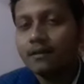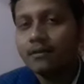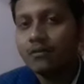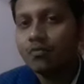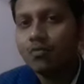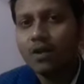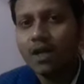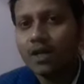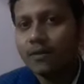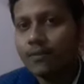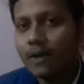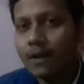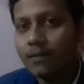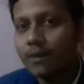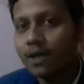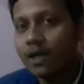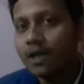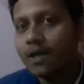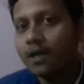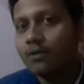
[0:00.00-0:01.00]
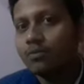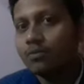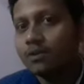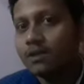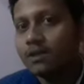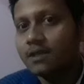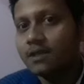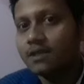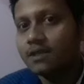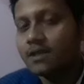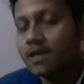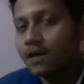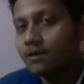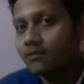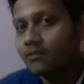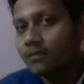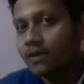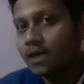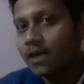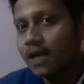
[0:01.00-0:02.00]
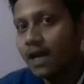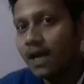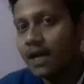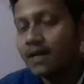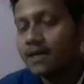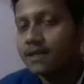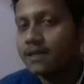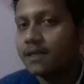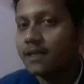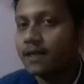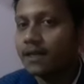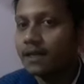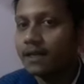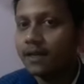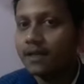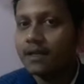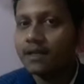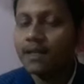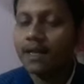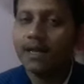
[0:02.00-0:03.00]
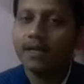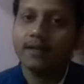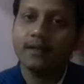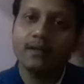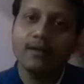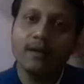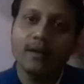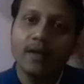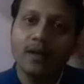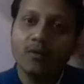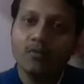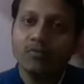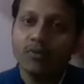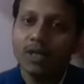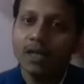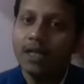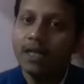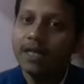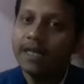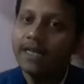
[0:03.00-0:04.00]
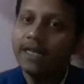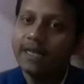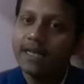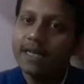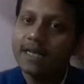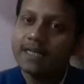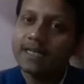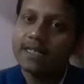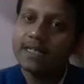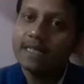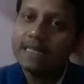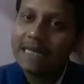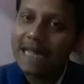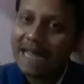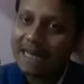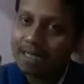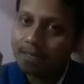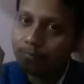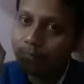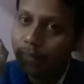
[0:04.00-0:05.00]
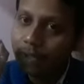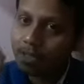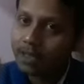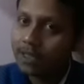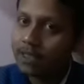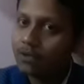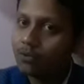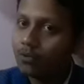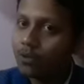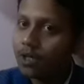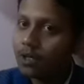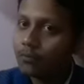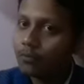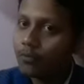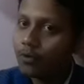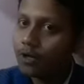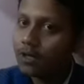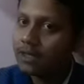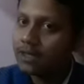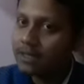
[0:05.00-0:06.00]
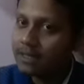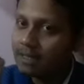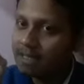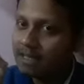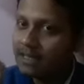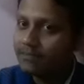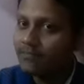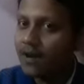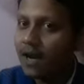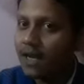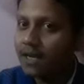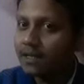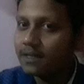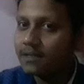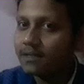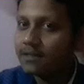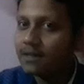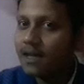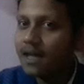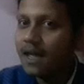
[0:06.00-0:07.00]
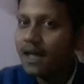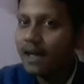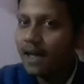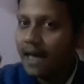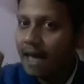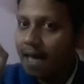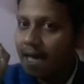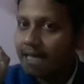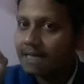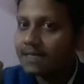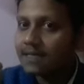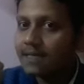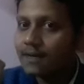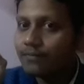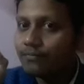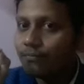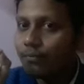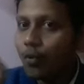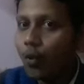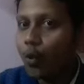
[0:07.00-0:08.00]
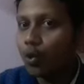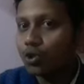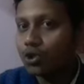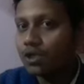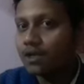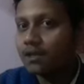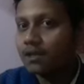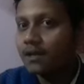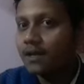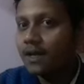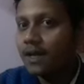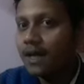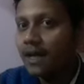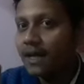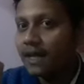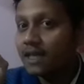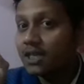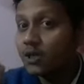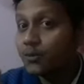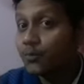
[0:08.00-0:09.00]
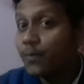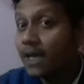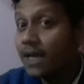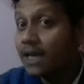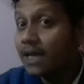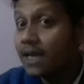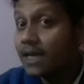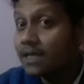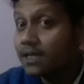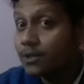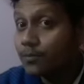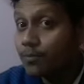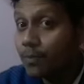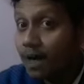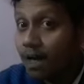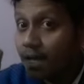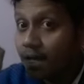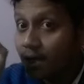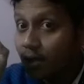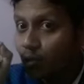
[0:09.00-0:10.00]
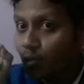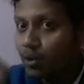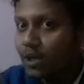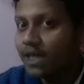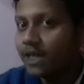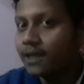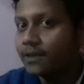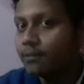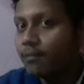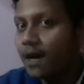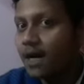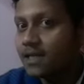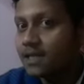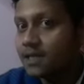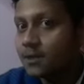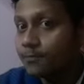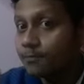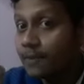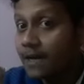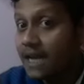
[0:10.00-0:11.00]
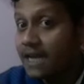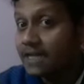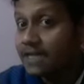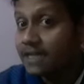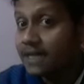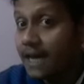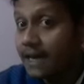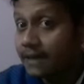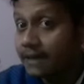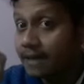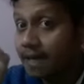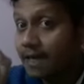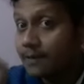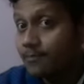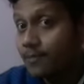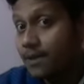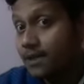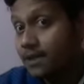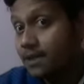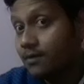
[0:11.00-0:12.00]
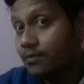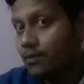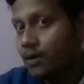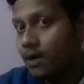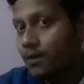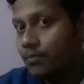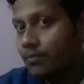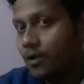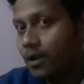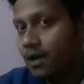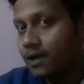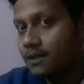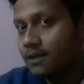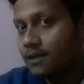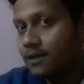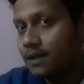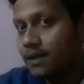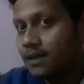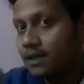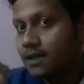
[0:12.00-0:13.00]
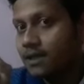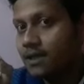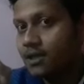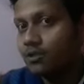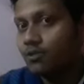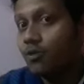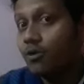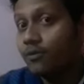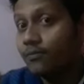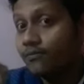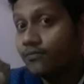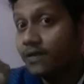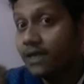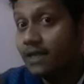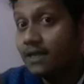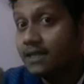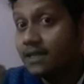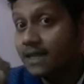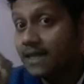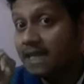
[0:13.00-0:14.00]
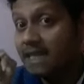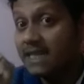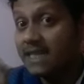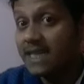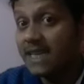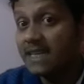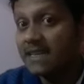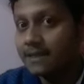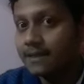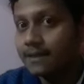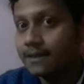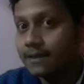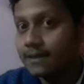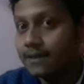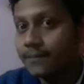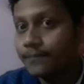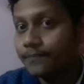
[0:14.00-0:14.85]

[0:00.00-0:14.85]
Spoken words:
We are familiar with this term in higher secondary, that field intensity at a particular point is defined as the force experienced by a unit mass placed at that particular point is called field intensity.